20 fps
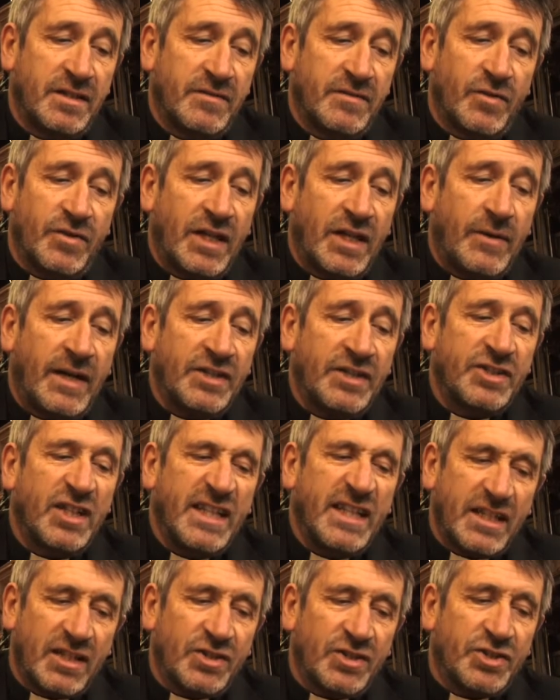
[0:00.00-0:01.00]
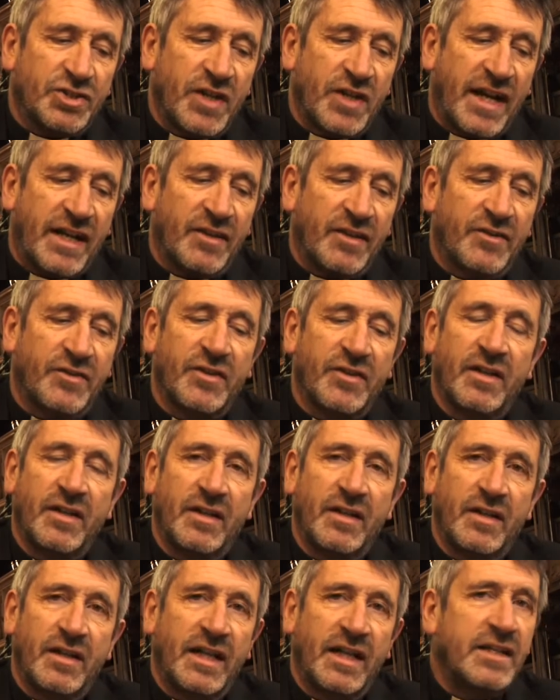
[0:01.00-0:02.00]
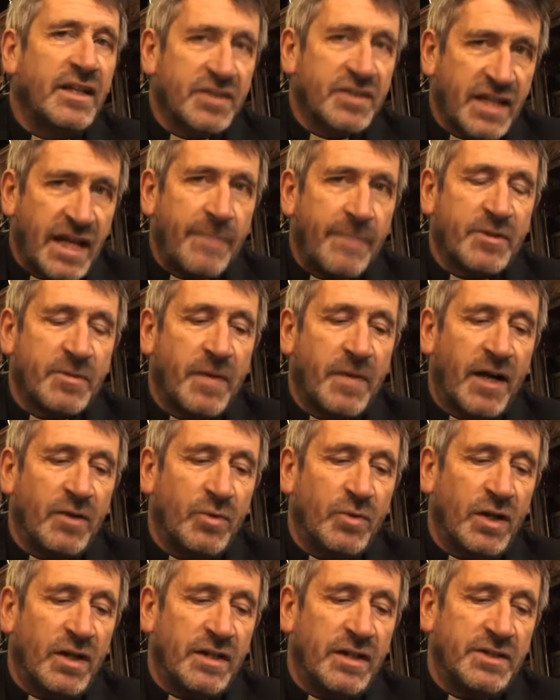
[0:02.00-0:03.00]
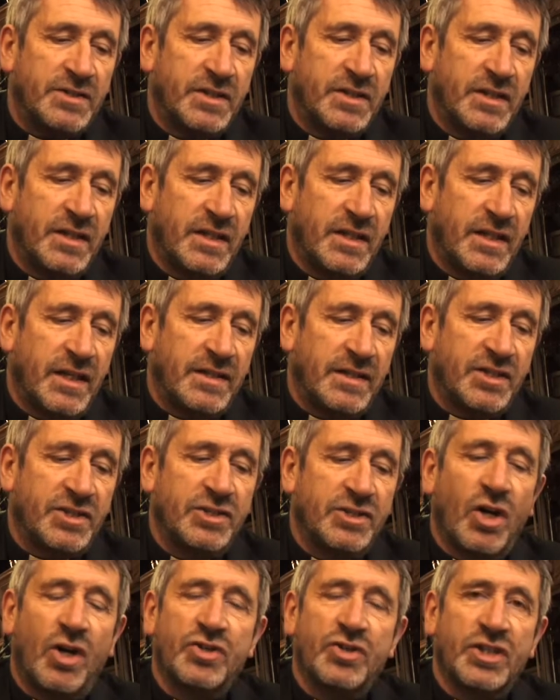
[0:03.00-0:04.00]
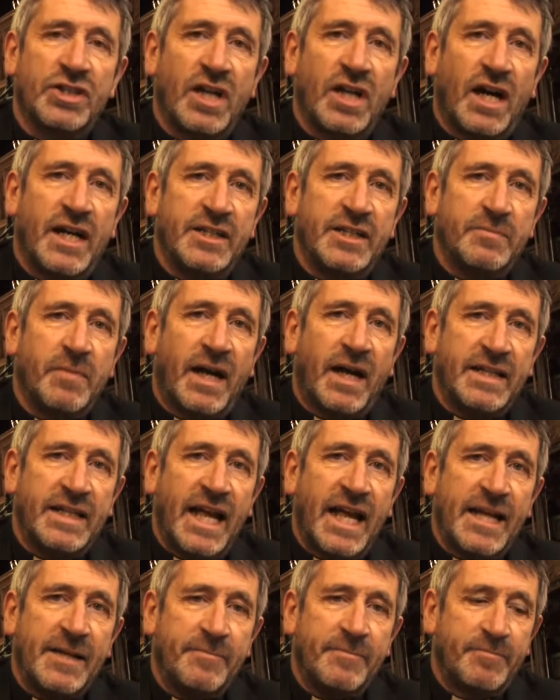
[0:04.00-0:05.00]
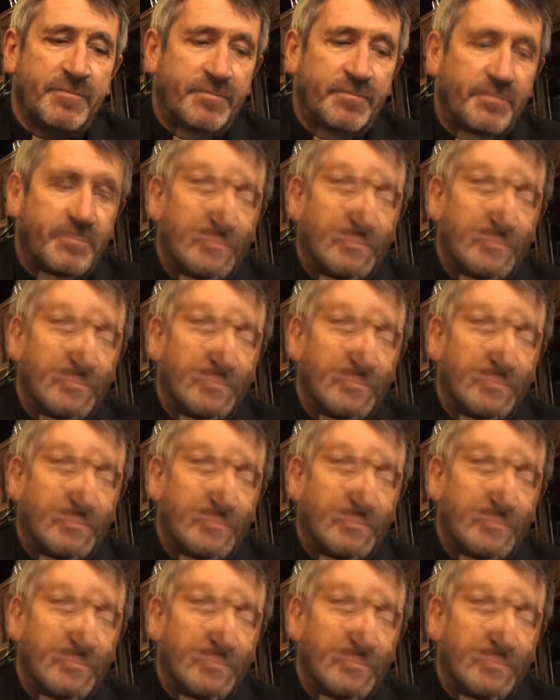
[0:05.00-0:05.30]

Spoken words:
For thou hast a little strength, and hast kept my word, and hast not denied my name.